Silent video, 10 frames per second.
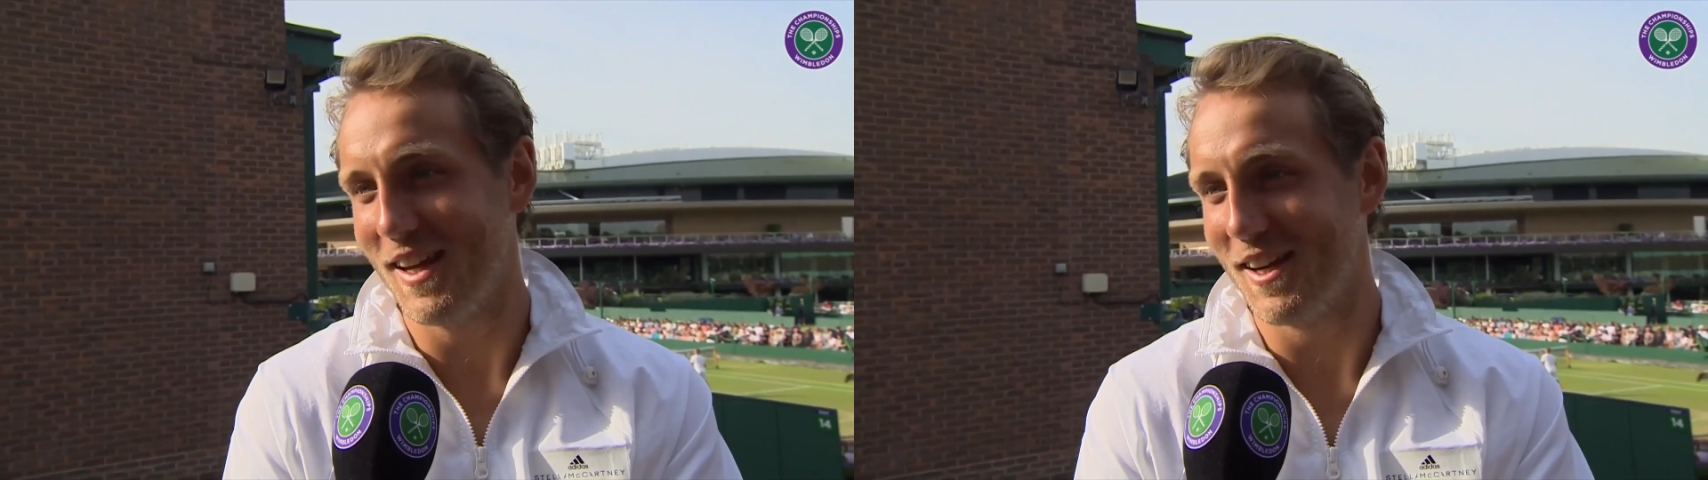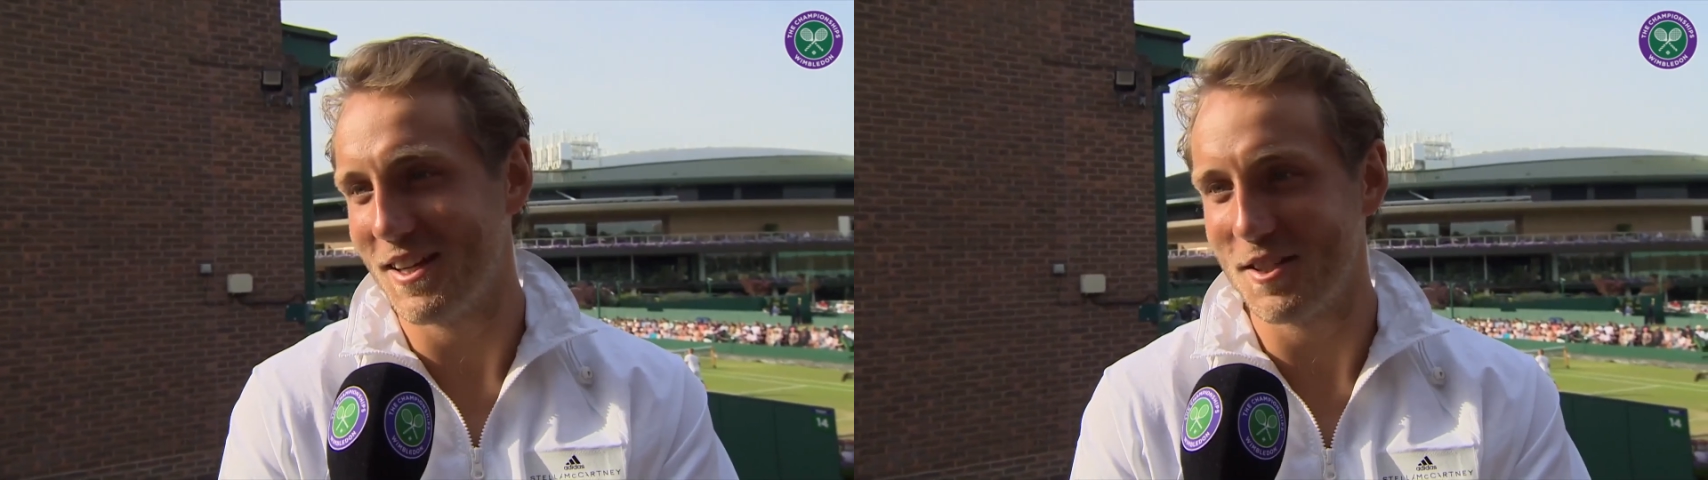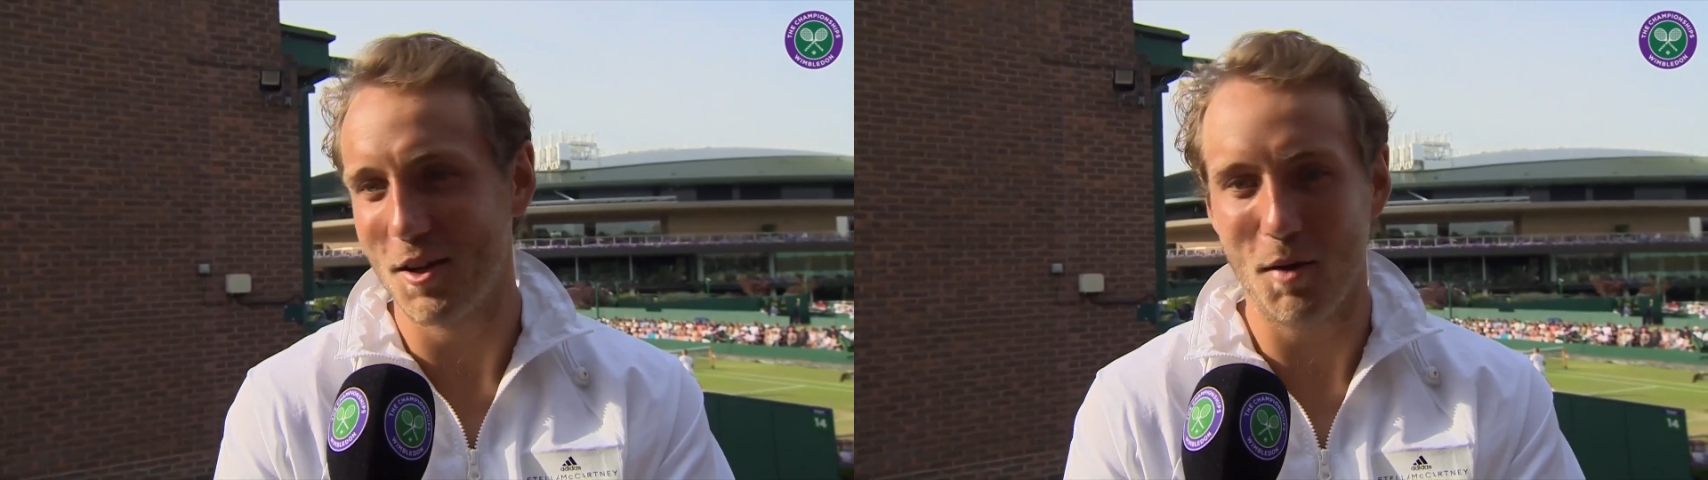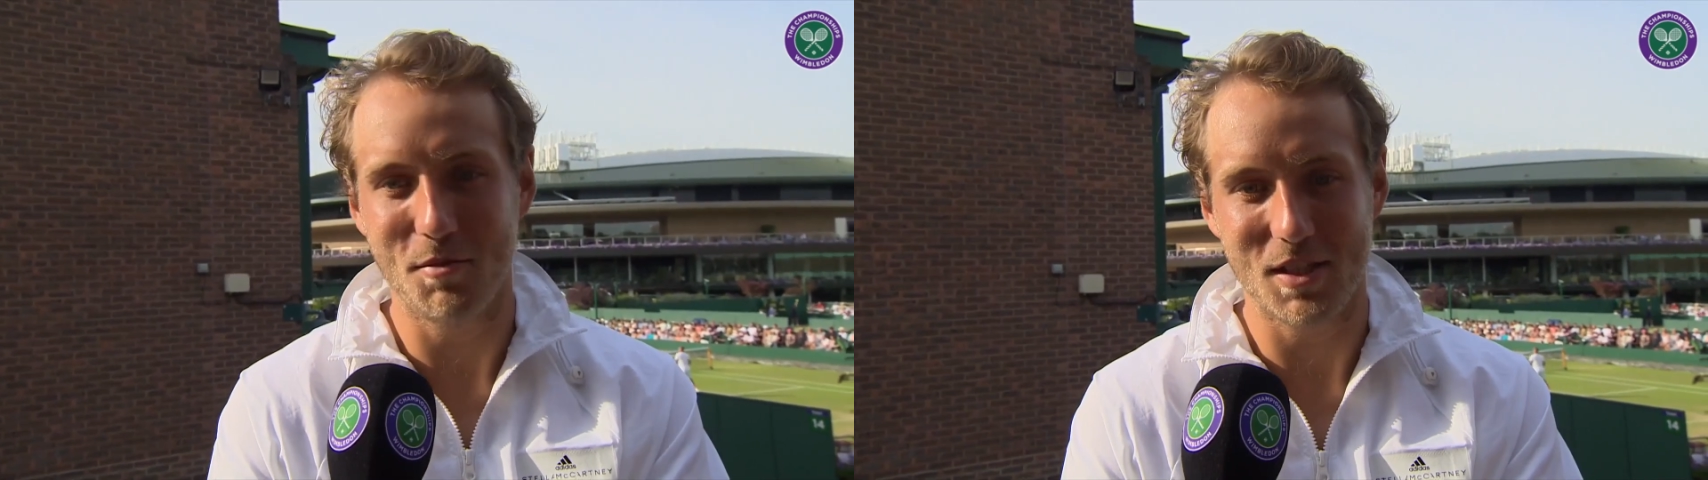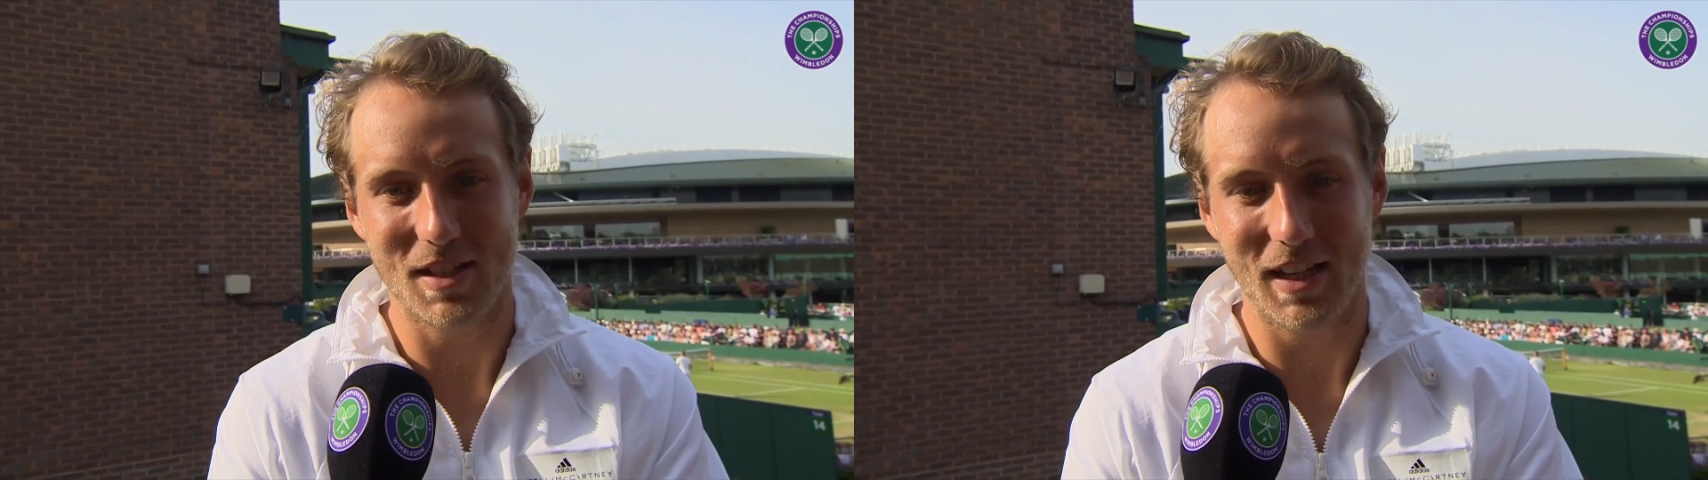here, so
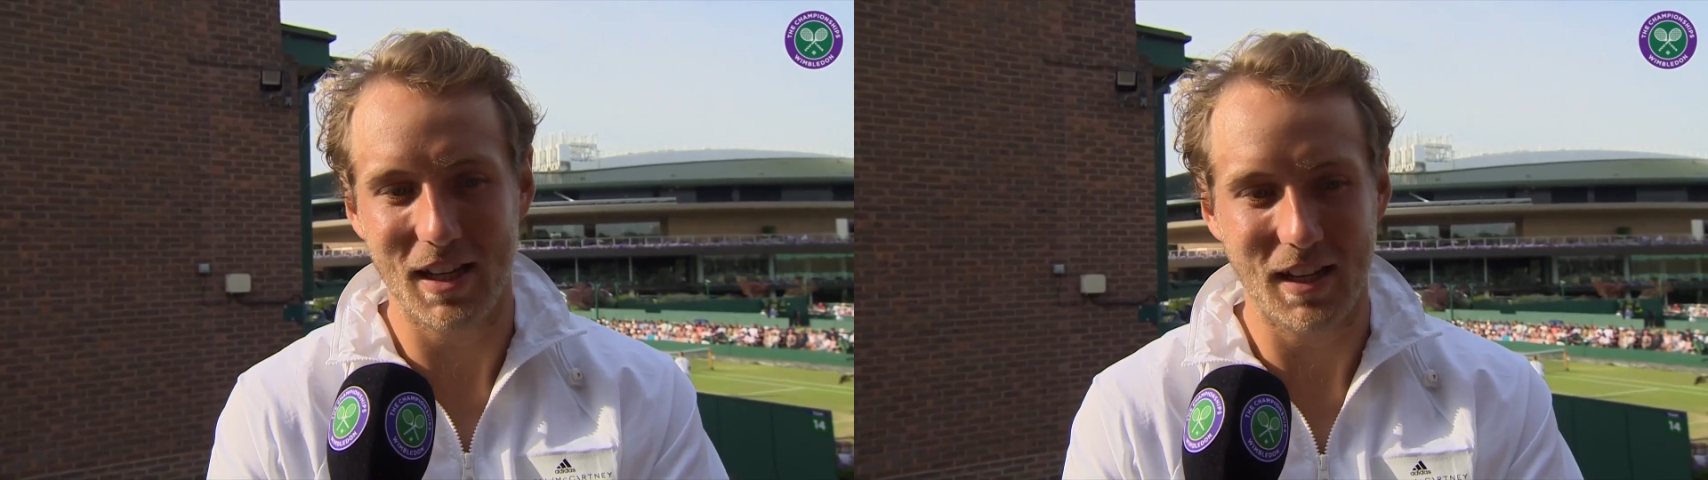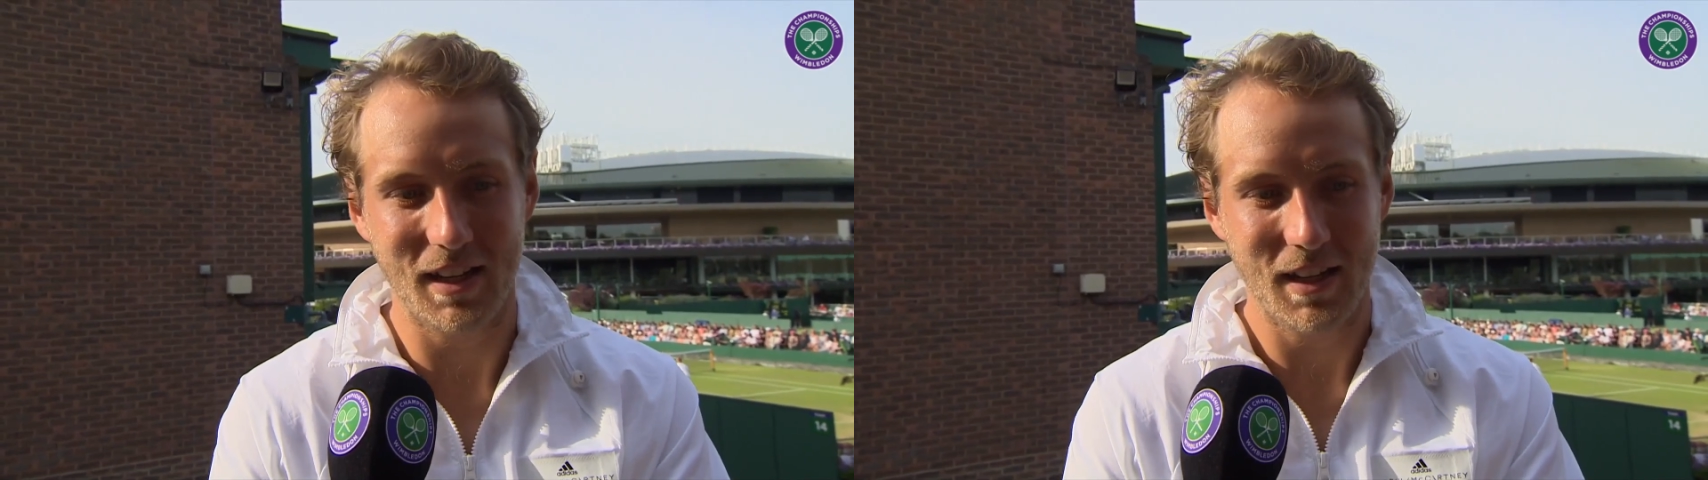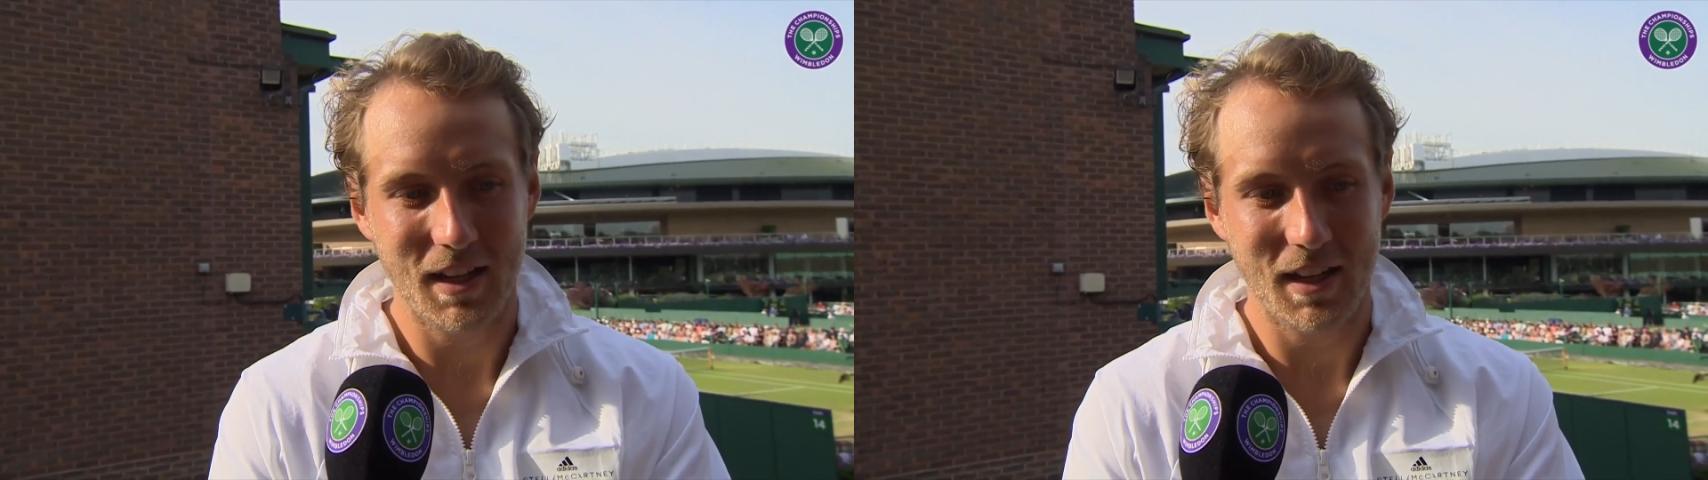obviously